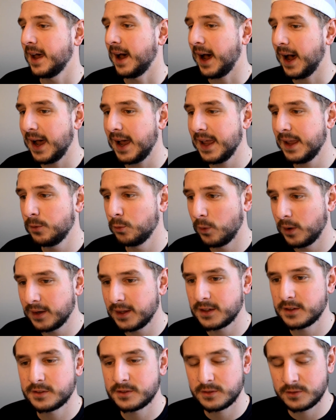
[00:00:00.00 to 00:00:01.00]
I
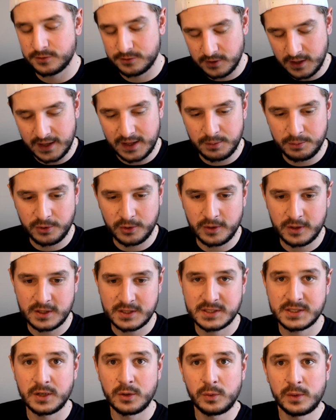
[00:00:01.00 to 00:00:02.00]
wanted running
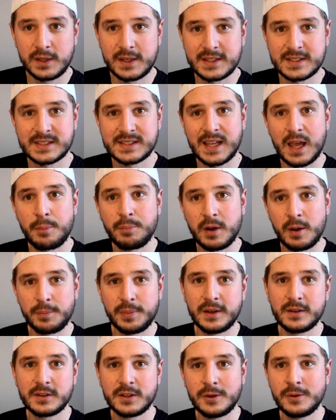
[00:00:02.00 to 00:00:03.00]
boards so we could step
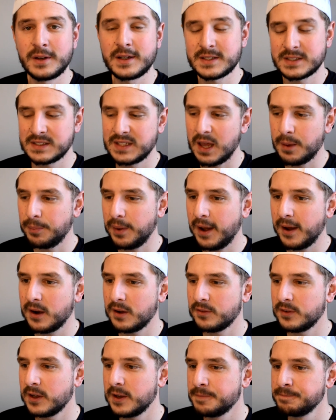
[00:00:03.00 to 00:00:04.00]
up into it and step
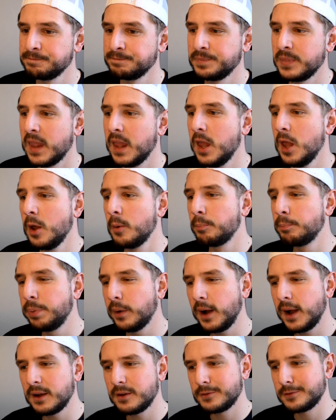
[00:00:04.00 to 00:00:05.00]
out of it,
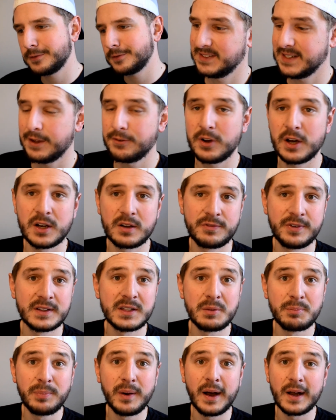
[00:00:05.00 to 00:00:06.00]
but
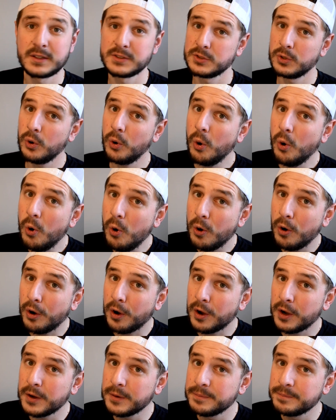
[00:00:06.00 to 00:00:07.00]
750 bucks.
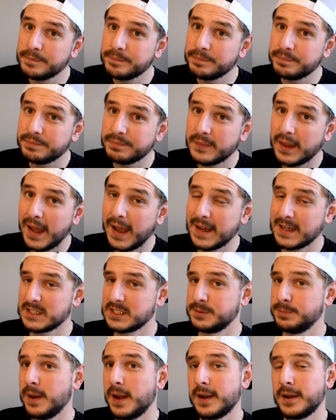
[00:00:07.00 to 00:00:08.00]
Or I could
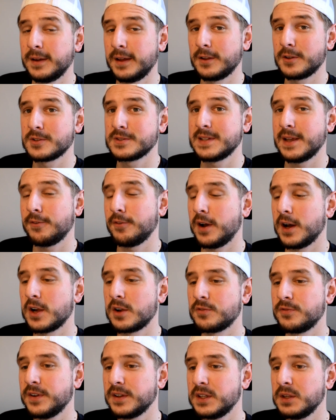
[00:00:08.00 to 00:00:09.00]
spend another
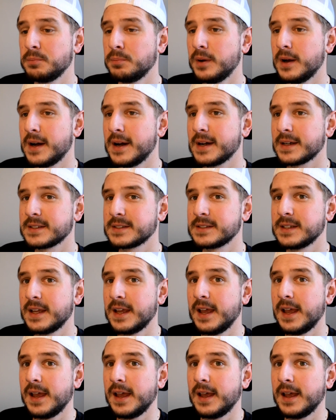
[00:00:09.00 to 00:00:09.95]
750 bucks